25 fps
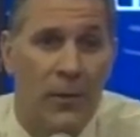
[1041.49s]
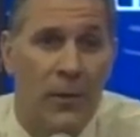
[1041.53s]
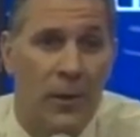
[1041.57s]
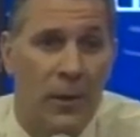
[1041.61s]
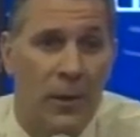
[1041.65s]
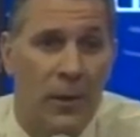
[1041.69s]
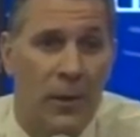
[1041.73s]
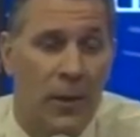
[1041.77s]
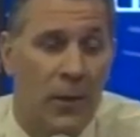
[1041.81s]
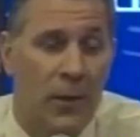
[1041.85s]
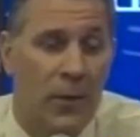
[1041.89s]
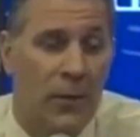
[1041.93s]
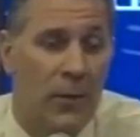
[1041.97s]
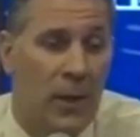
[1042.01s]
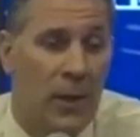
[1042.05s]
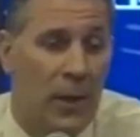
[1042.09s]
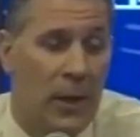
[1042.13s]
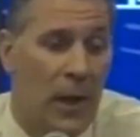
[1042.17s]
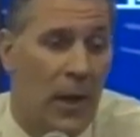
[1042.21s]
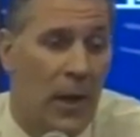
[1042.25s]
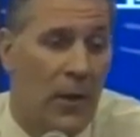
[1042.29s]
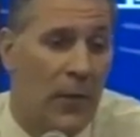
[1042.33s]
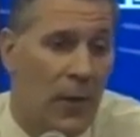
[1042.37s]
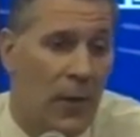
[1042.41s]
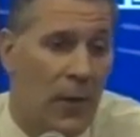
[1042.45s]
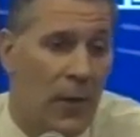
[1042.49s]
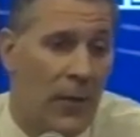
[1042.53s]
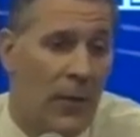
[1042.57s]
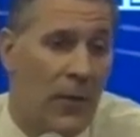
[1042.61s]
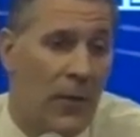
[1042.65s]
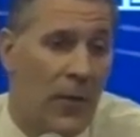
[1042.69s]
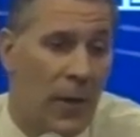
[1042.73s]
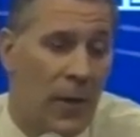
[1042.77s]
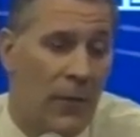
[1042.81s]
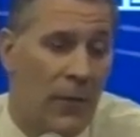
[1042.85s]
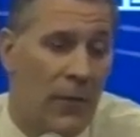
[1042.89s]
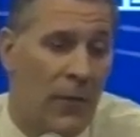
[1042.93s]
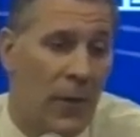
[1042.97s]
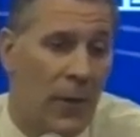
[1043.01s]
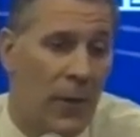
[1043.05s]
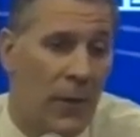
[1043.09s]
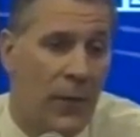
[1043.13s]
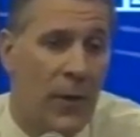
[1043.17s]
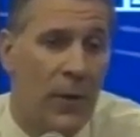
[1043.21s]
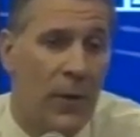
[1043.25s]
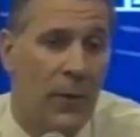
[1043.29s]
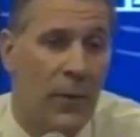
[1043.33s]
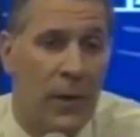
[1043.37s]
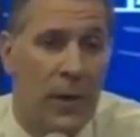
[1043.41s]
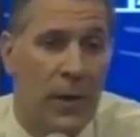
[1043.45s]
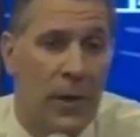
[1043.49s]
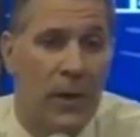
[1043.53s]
You know, like, I felt that way